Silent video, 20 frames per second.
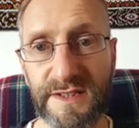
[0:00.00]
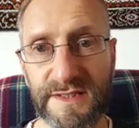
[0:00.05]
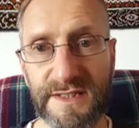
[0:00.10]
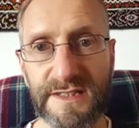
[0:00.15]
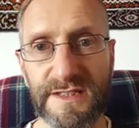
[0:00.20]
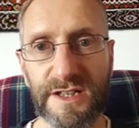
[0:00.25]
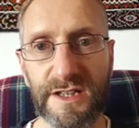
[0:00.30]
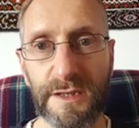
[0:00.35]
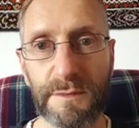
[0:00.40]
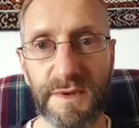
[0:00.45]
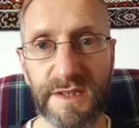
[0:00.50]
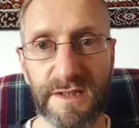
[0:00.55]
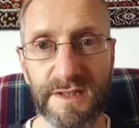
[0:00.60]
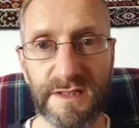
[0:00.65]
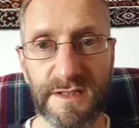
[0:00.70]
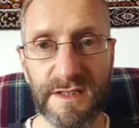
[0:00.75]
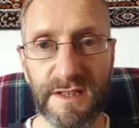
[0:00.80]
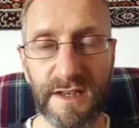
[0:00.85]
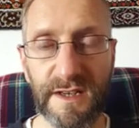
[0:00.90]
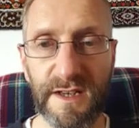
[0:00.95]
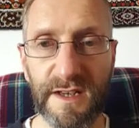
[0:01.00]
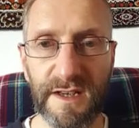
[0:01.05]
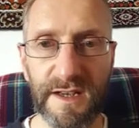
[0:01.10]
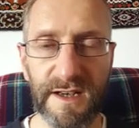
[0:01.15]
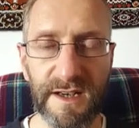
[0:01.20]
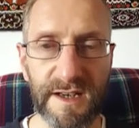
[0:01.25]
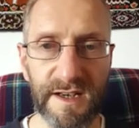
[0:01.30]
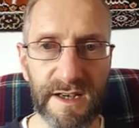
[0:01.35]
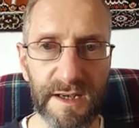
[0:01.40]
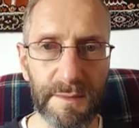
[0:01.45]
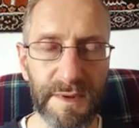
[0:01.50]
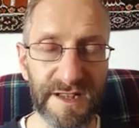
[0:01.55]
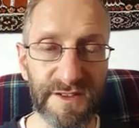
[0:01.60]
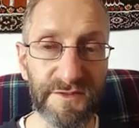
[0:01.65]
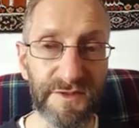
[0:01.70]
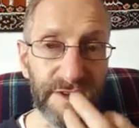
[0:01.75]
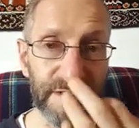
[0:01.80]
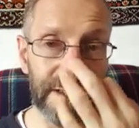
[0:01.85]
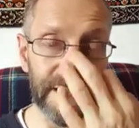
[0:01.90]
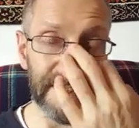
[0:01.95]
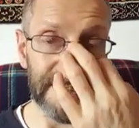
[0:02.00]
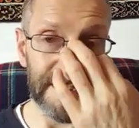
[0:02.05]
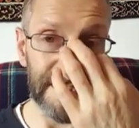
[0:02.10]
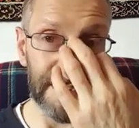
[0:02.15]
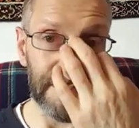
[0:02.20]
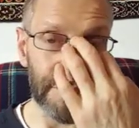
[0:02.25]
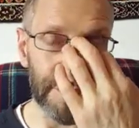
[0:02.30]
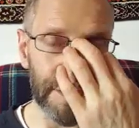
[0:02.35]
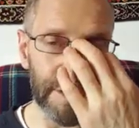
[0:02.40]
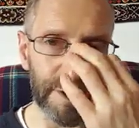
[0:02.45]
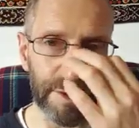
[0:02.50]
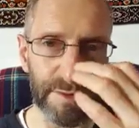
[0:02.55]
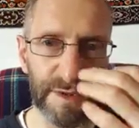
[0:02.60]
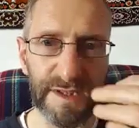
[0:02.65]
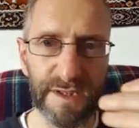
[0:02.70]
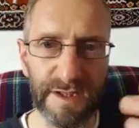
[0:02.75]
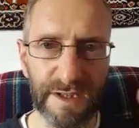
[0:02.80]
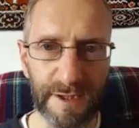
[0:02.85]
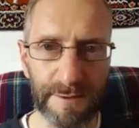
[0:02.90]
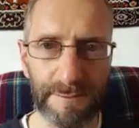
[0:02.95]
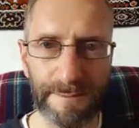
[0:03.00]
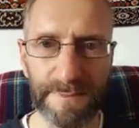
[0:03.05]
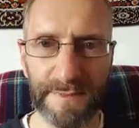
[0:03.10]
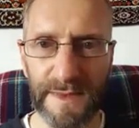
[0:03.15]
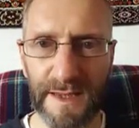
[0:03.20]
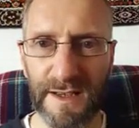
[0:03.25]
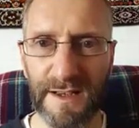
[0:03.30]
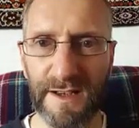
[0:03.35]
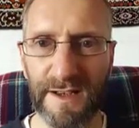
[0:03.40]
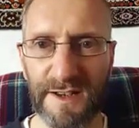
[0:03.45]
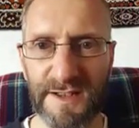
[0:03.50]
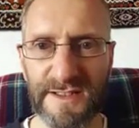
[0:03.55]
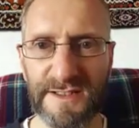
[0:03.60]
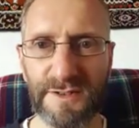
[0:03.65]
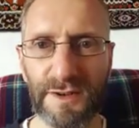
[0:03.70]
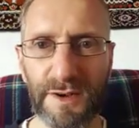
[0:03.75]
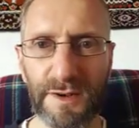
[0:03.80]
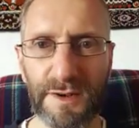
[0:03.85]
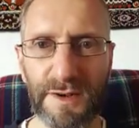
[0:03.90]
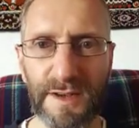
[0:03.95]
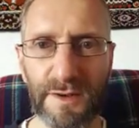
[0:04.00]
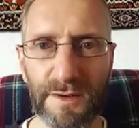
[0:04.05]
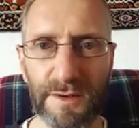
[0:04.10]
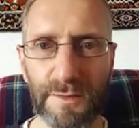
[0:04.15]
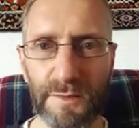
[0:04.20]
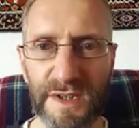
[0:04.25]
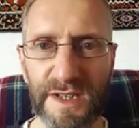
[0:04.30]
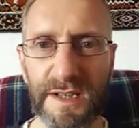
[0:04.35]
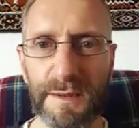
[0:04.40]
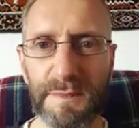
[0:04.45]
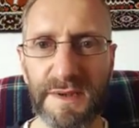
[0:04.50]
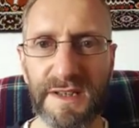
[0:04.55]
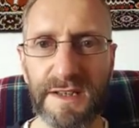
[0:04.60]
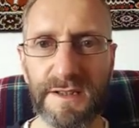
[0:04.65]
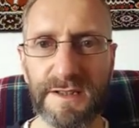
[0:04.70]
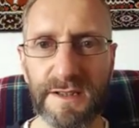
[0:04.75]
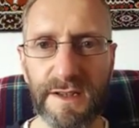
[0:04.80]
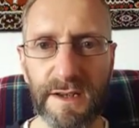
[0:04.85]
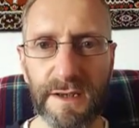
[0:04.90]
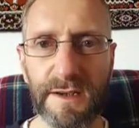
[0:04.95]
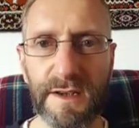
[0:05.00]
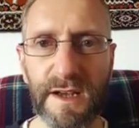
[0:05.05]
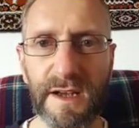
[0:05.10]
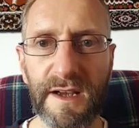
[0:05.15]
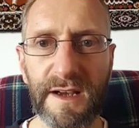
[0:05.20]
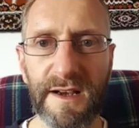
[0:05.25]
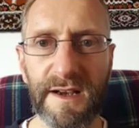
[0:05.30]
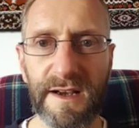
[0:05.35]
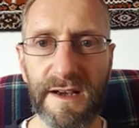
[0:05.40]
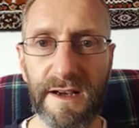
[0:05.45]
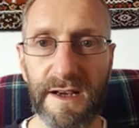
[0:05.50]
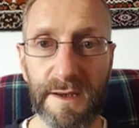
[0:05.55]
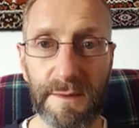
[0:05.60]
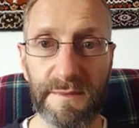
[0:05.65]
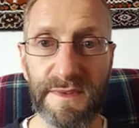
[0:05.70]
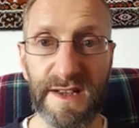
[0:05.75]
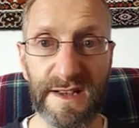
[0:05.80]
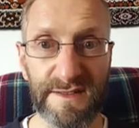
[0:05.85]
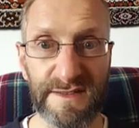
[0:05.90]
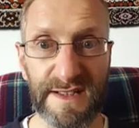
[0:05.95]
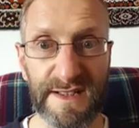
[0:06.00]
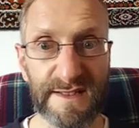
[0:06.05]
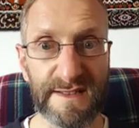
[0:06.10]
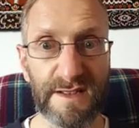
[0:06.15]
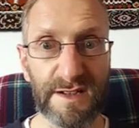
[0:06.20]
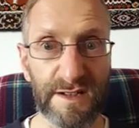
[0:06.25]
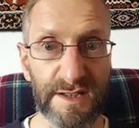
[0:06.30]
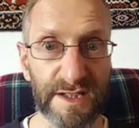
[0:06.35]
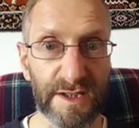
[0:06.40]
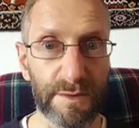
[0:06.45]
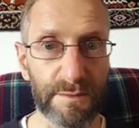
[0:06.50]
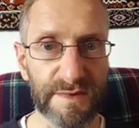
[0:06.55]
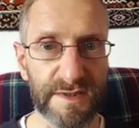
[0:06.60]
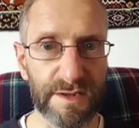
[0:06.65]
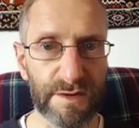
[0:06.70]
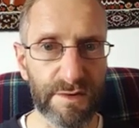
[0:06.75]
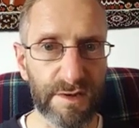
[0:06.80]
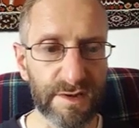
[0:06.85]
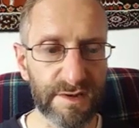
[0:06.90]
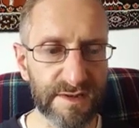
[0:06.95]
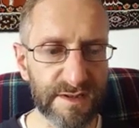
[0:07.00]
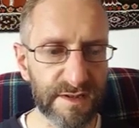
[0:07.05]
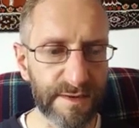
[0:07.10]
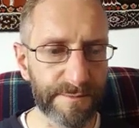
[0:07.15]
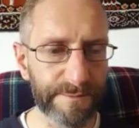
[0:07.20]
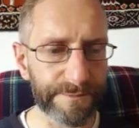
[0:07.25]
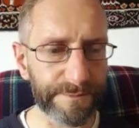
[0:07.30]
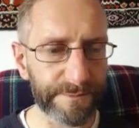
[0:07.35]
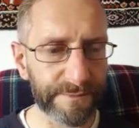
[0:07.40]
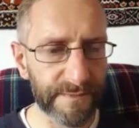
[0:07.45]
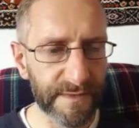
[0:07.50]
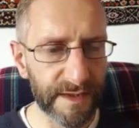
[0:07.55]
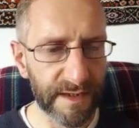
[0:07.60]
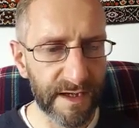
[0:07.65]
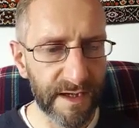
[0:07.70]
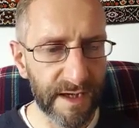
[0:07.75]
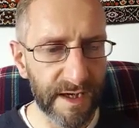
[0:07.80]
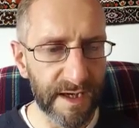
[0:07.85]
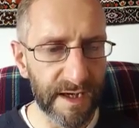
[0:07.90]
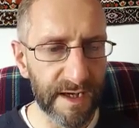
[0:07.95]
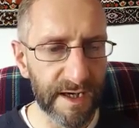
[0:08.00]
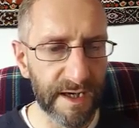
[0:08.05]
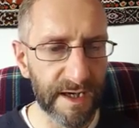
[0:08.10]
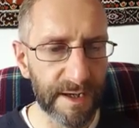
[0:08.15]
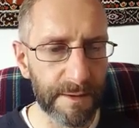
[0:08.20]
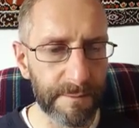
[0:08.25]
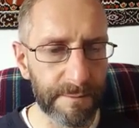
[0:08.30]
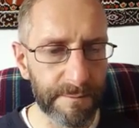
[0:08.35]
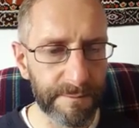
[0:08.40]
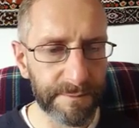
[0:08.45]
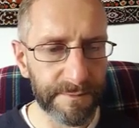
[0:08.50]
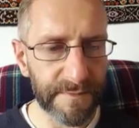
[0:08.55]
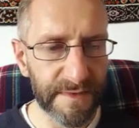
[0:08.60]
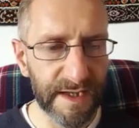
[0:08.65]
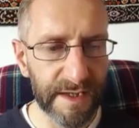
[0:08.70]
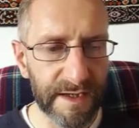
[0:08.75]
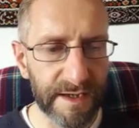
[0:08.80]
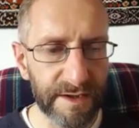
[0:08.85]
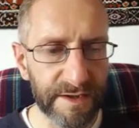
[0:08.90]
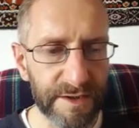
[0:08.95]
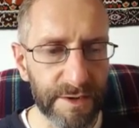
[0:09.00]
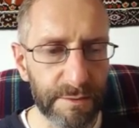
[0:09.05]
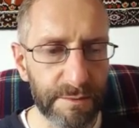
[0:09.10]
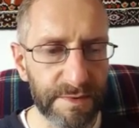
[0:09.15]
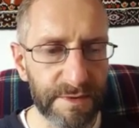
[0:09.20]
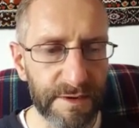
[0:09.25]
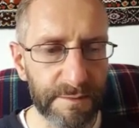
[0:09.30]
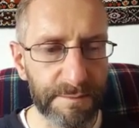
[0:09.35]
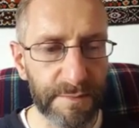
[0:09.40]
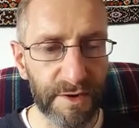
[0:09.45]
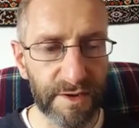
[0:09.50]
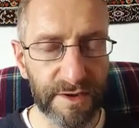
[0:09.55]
and determined. And if, like I said, if you go read a story on Wikipedia, that certainly comes across. Comment number